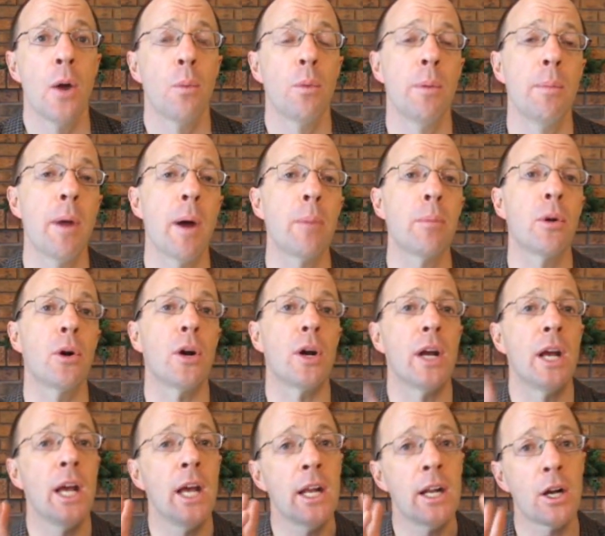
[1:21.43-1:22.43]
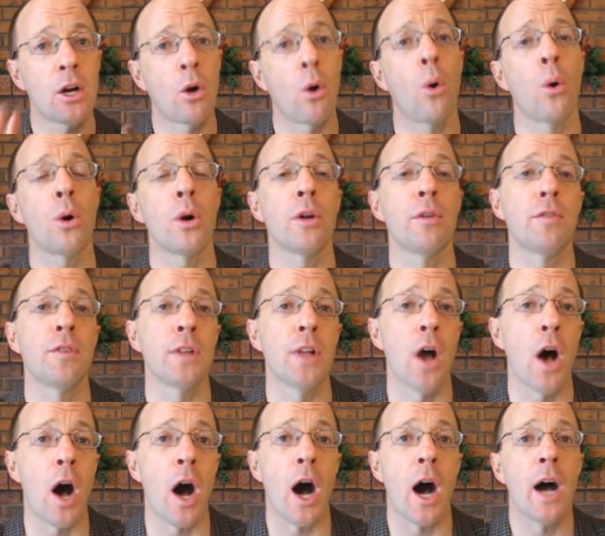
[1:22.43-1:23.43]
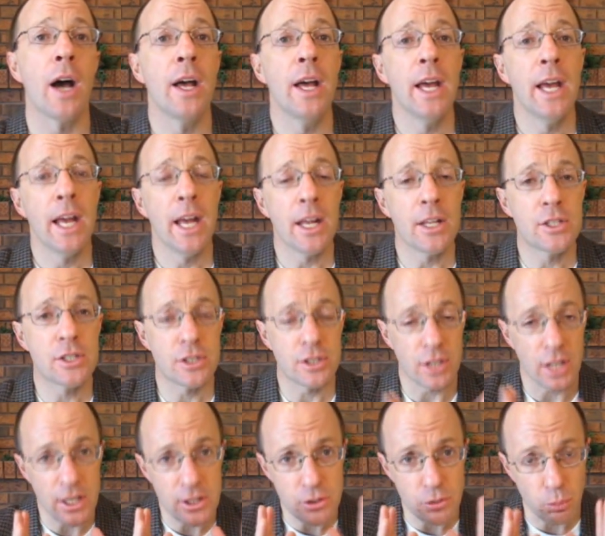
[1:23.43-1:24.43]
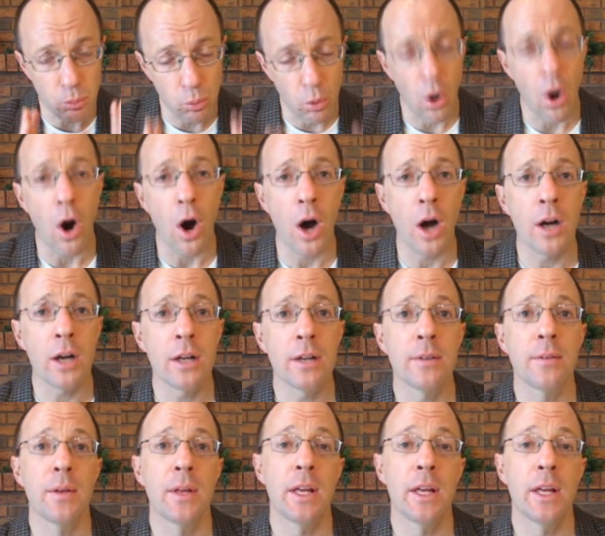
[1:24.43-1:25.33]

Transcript: Remember, in a court of law, it's wrong,